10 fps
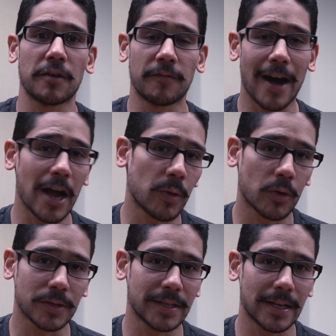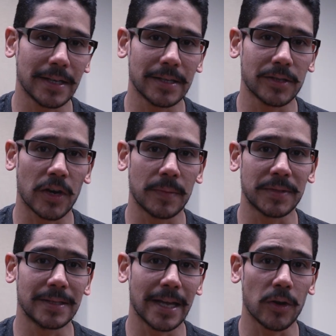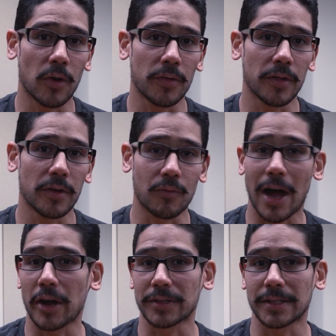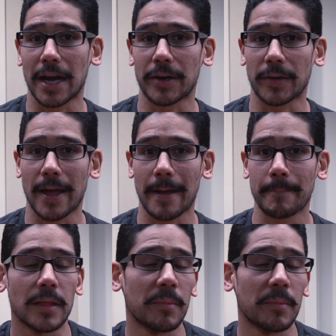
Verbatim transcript: your firewall settings are up to date on the router side, okay?